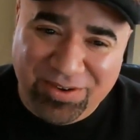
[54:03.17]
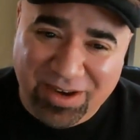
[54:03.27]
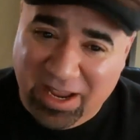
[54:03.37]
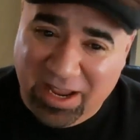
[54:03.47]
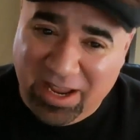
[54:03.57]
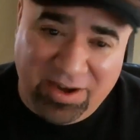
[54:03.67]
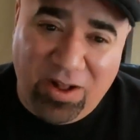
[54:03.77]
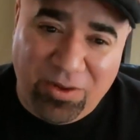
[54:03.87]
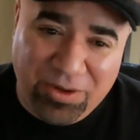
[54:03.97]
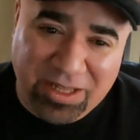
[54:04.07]
at
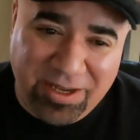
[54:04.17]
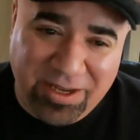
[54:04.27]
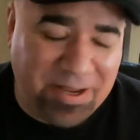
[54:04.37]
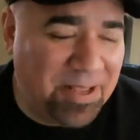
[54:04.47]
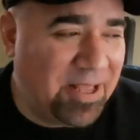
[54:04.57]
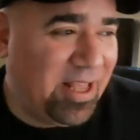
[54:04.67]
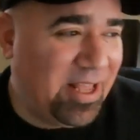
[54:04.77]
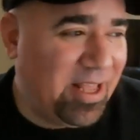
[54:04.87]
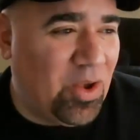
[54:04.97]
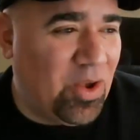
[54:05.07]
all, really.
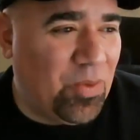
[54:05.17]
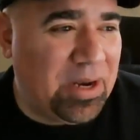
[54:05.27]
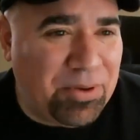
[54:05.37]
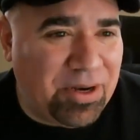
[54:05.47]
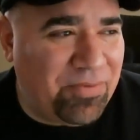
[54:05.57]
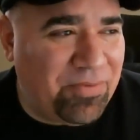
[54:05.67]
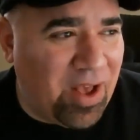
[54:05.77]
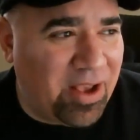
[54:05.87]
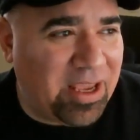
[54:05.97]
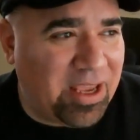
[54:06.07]
When I put a
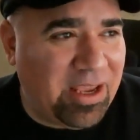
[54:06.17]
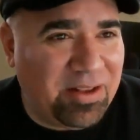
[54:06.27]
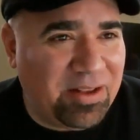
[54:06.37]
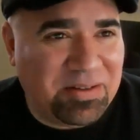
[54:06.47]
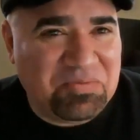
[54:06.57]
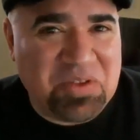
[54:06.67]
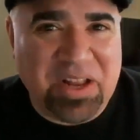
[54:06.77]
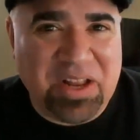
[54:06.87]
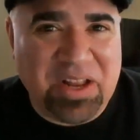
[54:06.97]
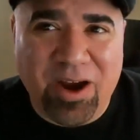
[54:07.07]
foggy
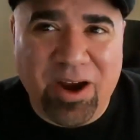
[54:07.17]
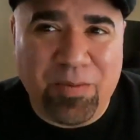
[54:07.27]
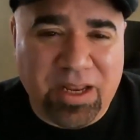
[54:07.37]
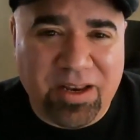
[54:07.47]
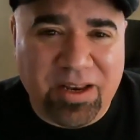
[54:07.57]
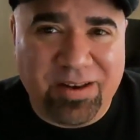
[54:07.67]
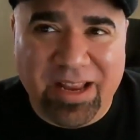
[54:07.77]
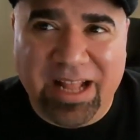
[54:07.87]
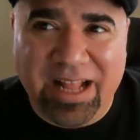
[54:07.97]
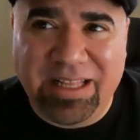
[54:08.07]
environment in,
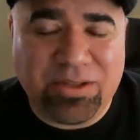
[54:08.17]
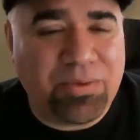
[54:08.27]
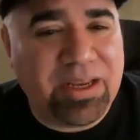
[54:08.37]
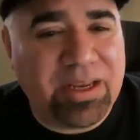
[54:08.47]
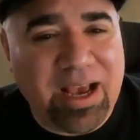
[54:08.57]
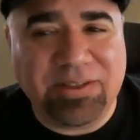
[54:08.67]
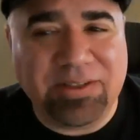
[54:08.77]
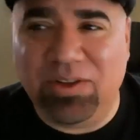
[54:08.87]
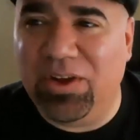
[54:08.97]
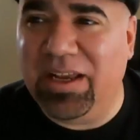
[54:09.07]
and these 3 guys are
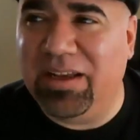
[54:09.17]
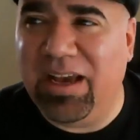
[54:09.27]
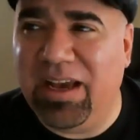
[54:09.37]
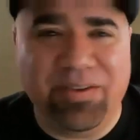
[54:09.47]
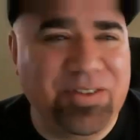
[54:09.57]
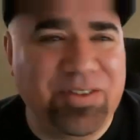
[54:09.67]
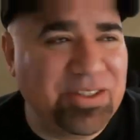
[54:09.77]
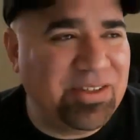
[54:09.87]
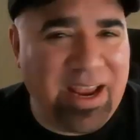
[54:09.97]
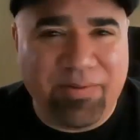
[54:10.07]
looking kind of just
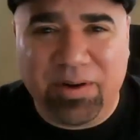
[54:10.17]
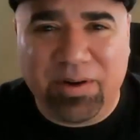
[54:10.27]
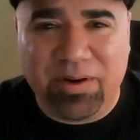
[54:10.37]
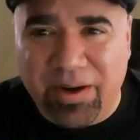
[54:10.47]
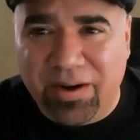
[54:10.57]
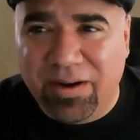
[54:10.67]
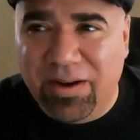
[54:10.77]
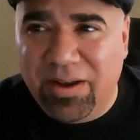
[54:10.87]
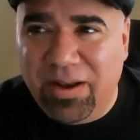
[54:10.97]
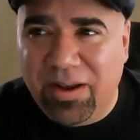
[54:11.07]
everywhere,
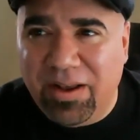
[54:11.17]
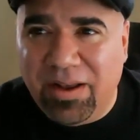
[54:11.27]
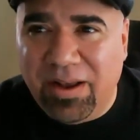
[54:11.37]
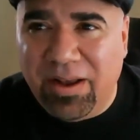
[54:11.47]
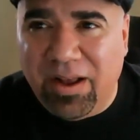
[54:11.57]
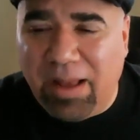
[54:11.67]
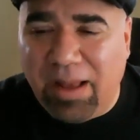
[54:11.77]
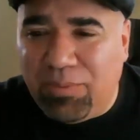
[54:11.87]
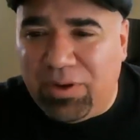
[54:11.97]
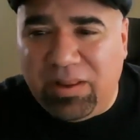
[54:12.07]
I
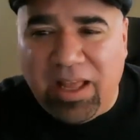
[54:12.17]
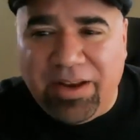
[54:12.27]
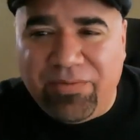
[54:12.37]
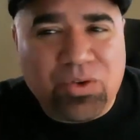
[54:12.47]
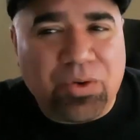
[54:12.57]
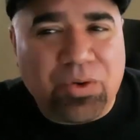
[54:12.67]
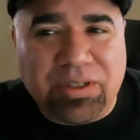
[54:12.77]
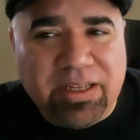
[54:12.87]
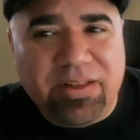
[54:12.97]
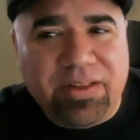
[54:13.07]
put a light
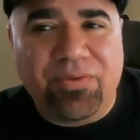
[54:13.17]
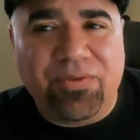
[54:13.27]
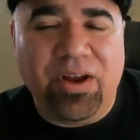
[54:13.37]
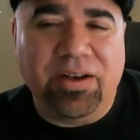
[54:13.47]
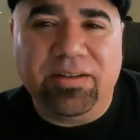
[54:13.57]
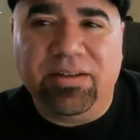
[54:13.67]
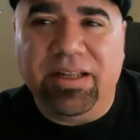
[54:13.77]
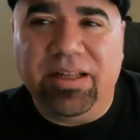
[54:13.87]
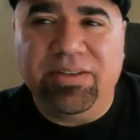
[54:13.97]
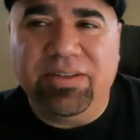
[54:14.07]
source in the front,
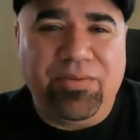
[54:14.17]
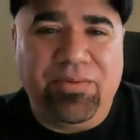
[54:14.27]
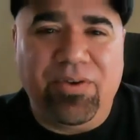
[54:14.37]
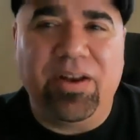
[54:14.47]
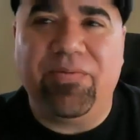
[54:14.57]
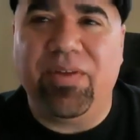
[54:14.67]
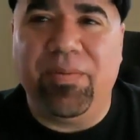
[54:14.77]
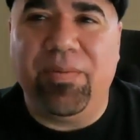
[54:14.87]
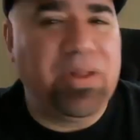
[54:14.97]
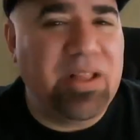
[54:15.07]
in front of them,
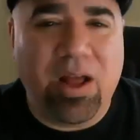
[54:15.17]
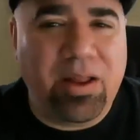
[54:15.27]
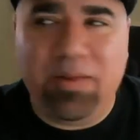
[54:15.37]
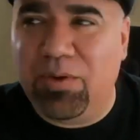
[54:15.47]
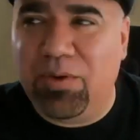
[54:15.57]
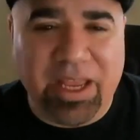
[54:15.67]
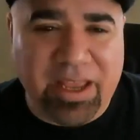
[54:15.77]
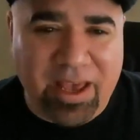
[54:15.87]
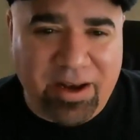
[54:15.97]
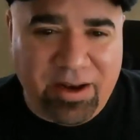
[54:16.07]
but none of them are
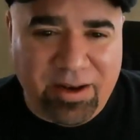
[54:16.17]
looking at it.